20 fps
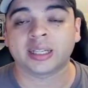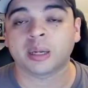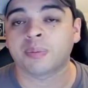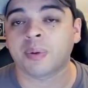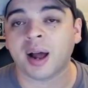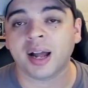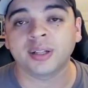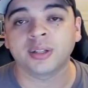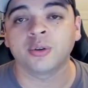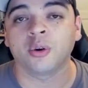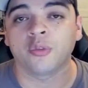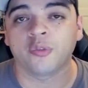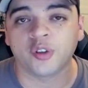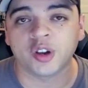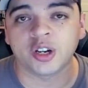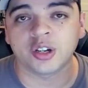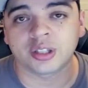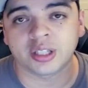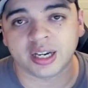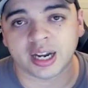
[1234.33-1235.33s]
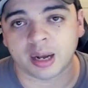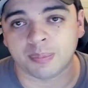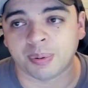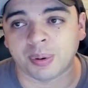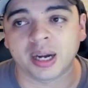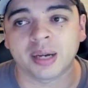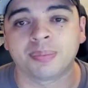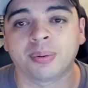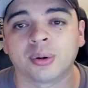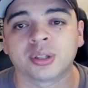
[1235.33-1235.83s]
I'll probably do a video today. I'll
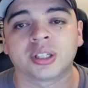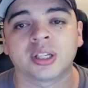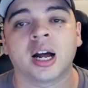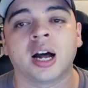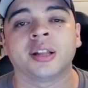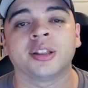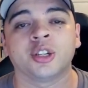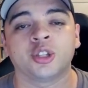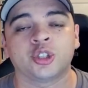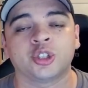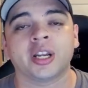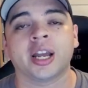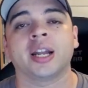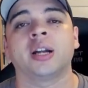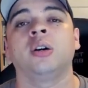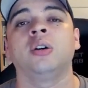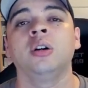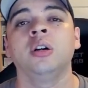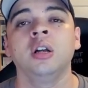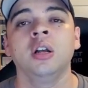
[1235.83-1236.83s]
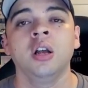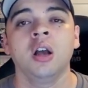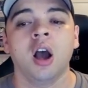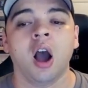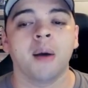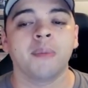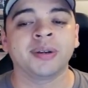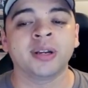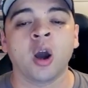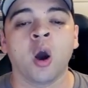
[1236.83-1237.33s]
probably post it on this channel
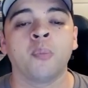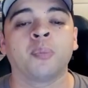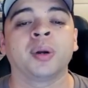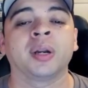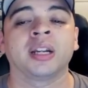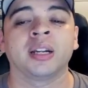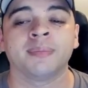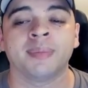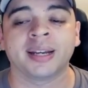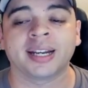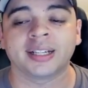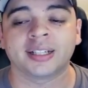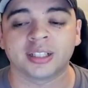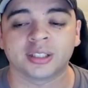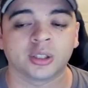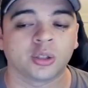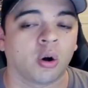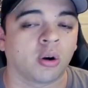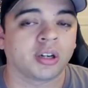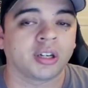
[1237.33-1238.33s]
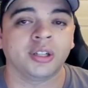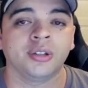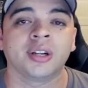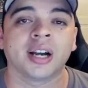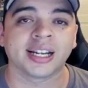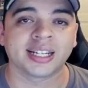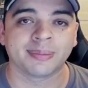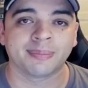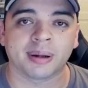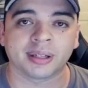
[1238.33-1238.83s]
on me opening the MegaTins and talking to you
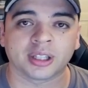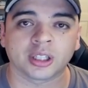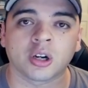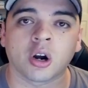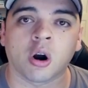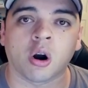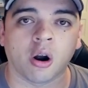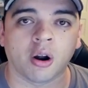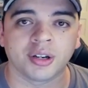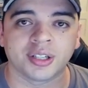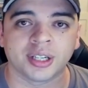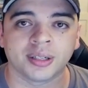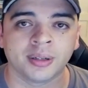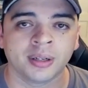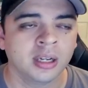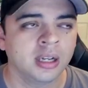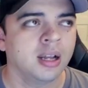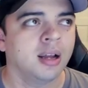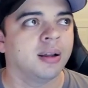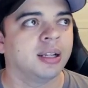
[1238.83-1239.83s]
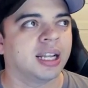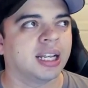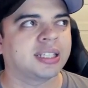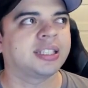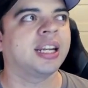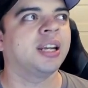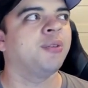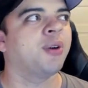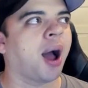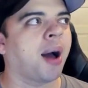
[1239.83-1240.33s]
guys about the cards. And let's
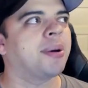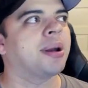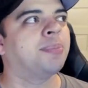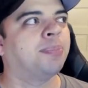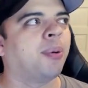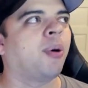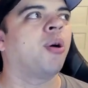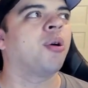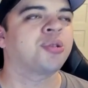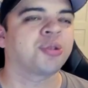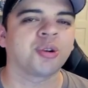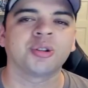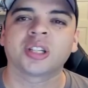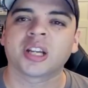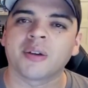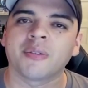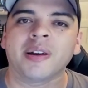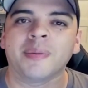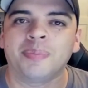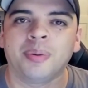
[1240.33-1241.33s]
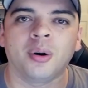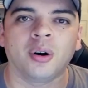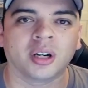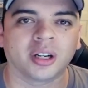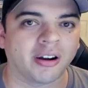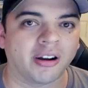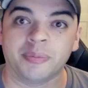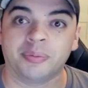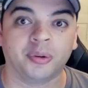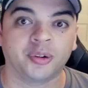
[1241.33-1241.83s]
see how many Boar Swords can we pull.
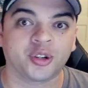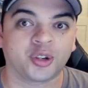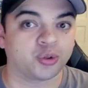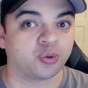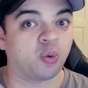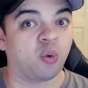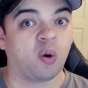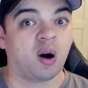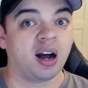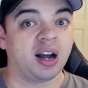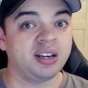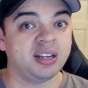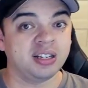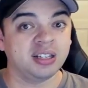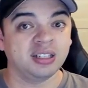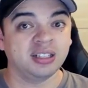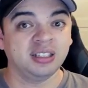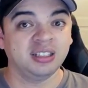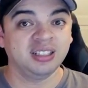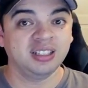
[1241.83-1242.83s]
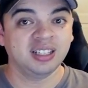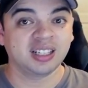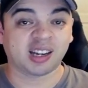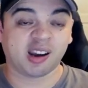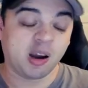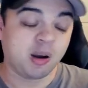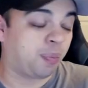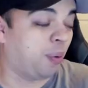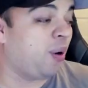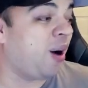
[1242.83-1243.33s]
Can we pull just one?
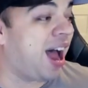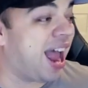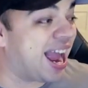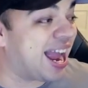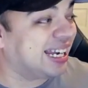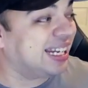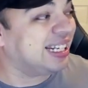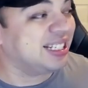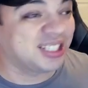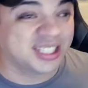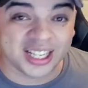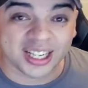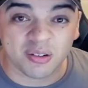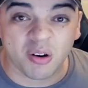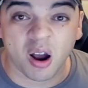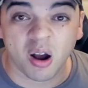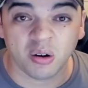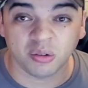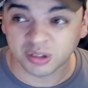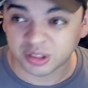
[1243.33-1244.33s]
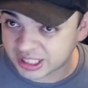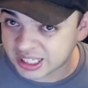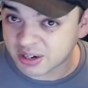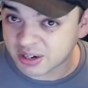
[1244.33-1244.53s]
Can we pull any? Zero?